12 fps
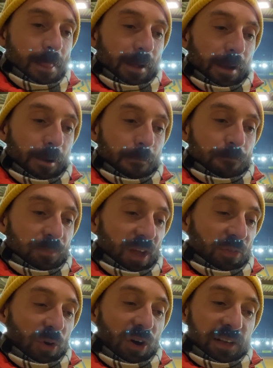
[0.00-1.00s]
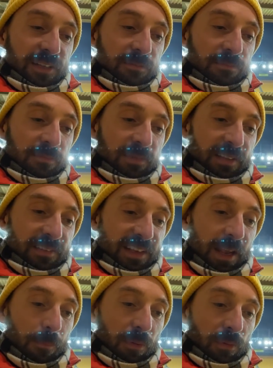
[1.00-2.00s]
I thought Ollie
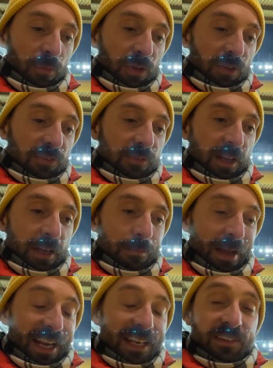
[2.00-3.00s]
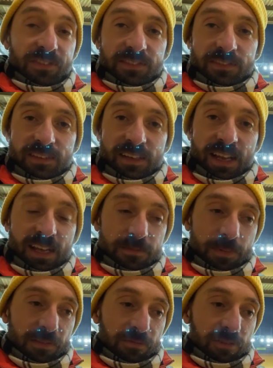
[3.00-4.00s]
Skip was magnificent and has
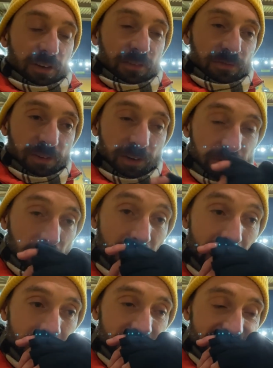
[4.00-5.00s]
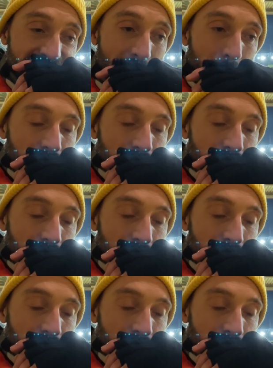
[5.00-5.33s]
been for a few games now.